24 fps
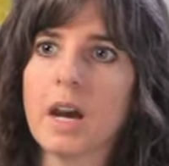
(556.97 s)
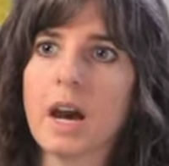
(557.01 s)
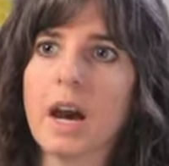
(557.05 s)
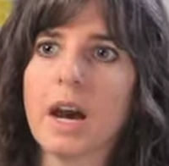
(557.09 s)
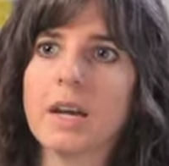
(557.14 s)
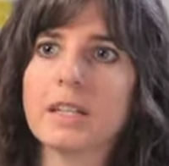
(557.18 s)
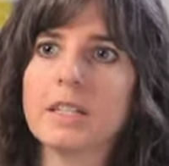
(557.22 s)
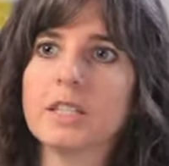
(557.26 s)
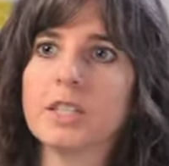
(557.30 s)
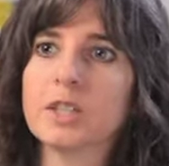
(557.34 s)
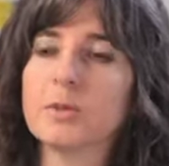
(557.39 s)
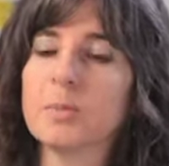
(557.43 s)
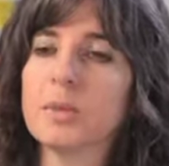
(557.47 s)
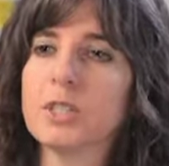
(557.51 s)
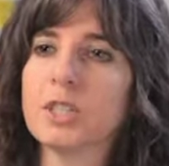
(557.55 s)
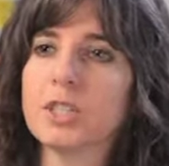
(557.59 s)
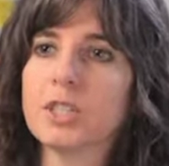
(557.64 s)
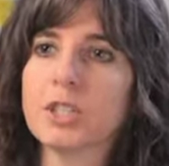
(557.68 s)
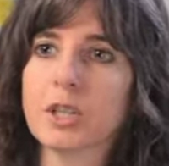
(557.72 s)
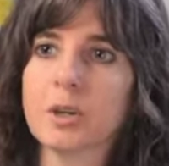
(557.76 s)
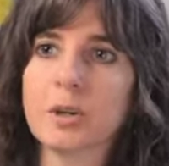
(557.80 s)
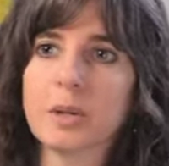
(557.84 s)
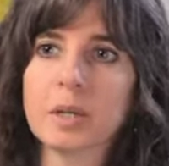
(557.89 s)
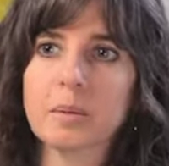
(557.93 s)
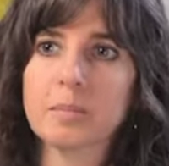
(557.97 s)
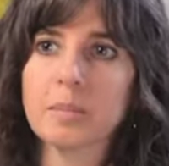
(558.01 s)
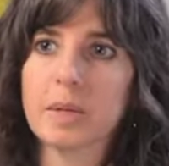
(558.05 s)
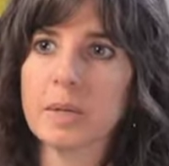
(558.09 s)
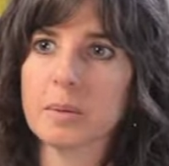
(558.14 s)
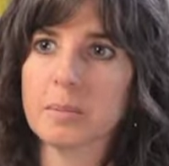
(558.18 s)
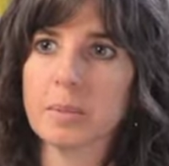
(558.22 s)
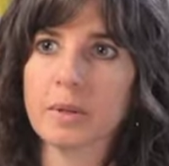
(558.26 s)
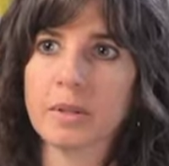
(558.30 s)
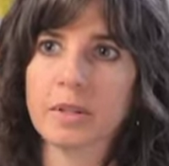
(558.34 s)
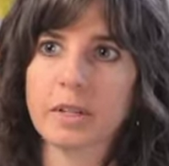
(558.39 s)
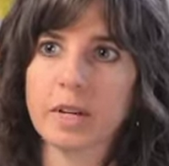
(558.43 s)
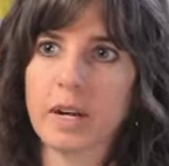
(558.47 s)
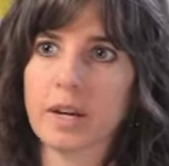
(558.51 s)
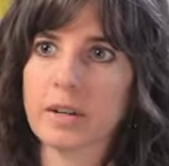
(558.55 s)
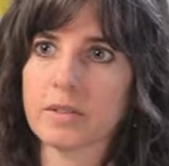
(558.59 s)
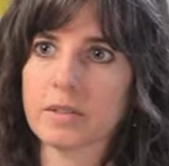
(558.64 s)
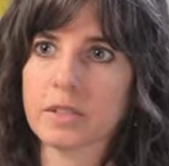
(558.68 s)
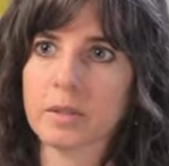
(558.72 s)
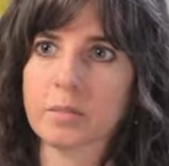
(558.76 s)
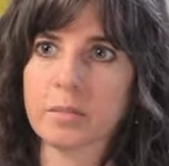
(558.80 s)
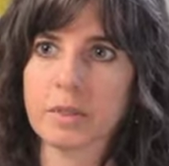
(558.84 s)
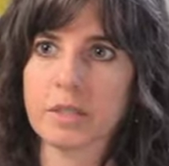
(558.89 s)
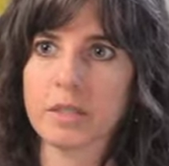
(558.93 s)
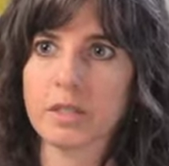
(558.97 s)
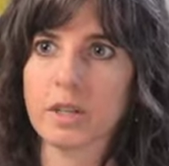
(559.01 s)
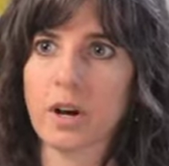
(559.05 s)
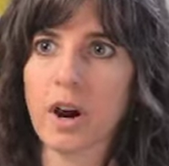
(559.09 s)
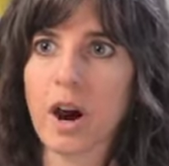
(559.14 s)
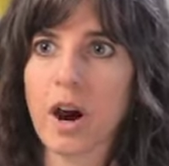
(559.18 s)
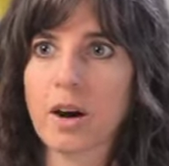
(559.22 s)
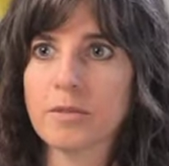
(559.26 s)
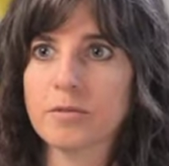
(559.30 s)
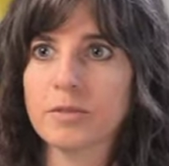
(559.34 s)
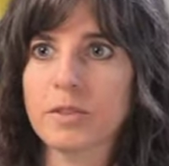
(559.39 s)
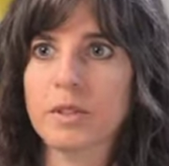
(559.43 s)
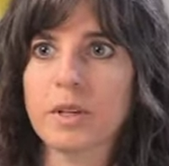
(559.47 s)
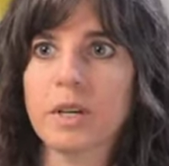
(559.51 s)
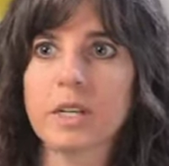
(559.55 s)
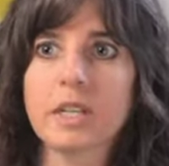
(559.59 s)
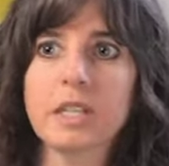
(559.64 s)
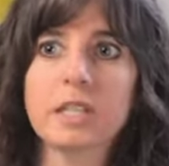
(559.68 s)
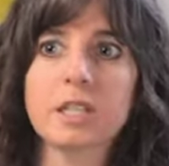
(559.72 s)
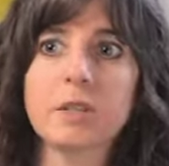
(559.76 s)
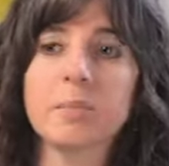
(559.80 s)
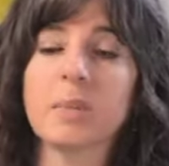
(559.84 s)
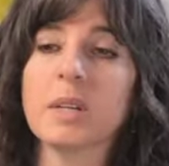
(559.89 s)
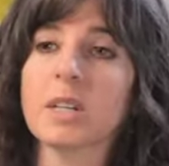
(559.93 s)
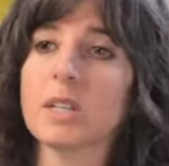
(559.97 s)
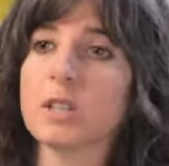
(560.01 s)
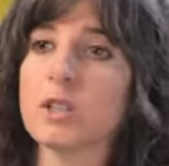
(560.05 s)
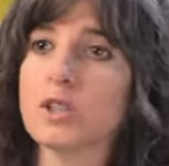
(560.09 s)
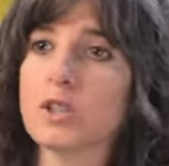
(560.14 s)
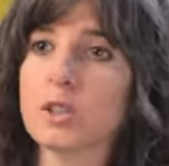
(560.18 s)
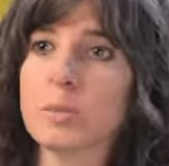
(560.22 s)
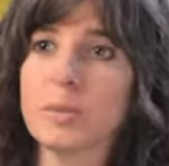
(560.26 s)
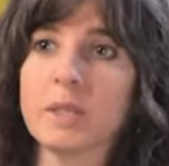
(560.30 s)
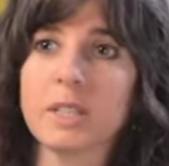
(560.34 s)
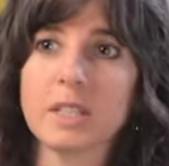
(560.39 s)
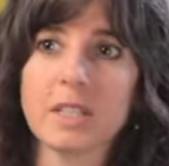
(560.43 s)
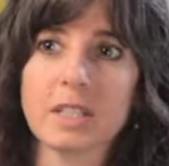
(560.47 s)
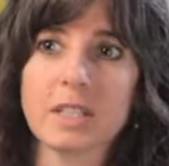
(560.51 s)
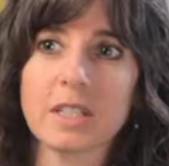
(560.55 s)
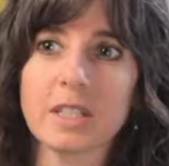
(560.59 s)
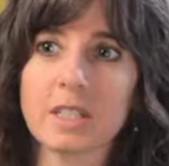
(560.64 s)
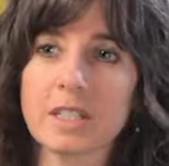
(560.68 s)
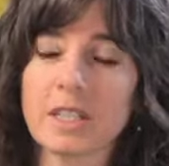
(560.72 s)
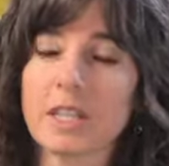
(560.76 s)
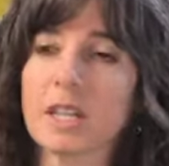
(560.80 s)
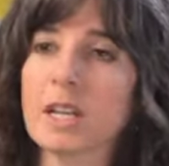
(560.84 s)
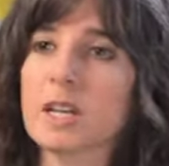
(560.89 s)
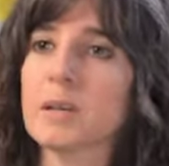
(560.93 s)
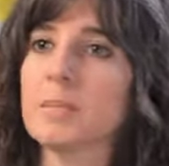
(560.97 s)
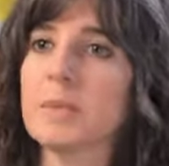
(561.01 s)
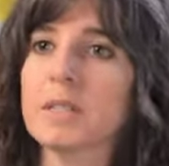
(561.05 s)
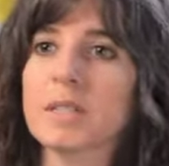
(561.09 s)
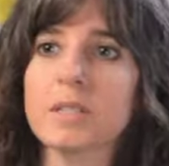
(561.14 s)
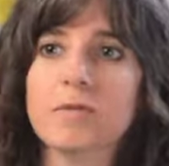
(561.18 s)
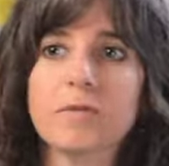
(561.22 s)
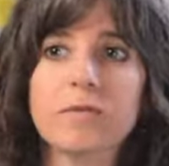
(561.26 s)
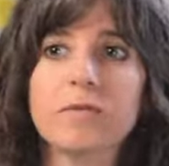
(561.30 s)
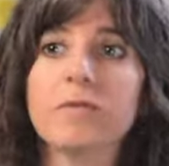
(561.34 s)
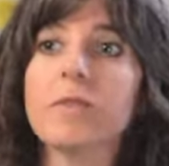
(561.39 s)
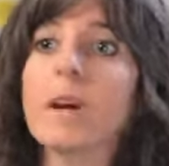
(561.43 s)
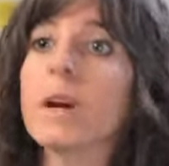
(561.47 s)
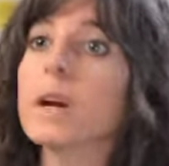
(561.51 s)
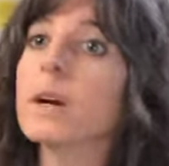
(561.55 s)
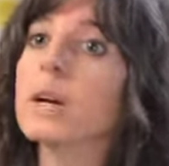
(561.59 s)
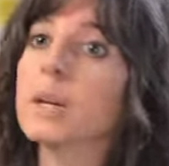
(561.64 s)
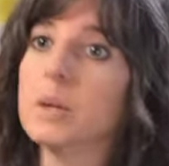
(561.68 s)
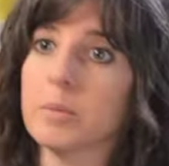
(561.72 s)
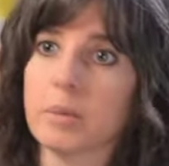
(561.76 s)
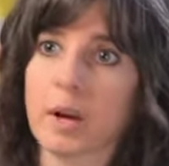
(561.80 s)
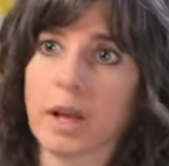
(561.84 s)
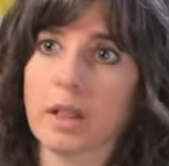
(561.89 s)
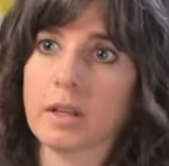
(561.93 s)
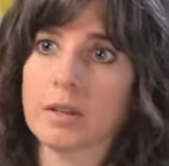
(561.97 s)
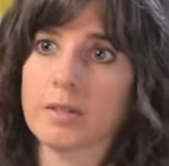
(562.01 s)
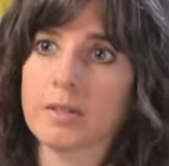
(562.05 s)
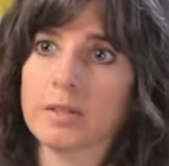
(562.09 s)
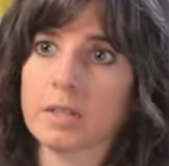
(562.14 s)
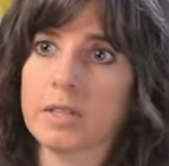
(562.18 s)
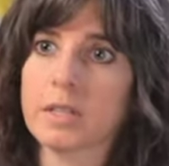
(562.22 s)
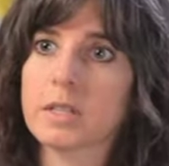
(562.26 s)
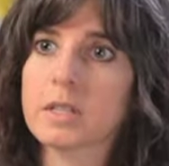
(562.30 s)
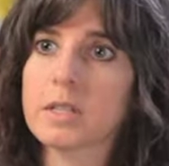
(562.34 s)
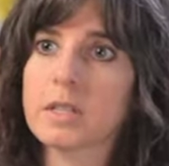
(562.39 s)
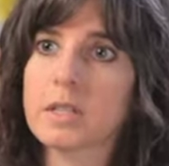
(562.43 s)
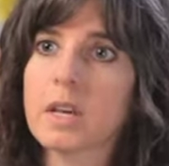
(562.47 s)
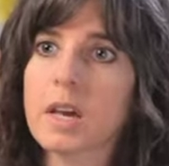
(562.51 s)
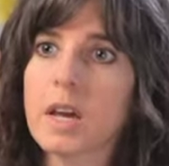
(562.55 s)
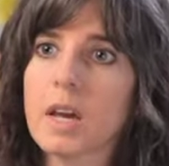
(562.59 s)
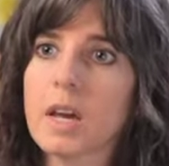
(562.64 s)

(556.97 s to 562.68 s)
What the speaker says: I need to be showing people that I have something to offer. I need to be contributing to the team. It's very relevant.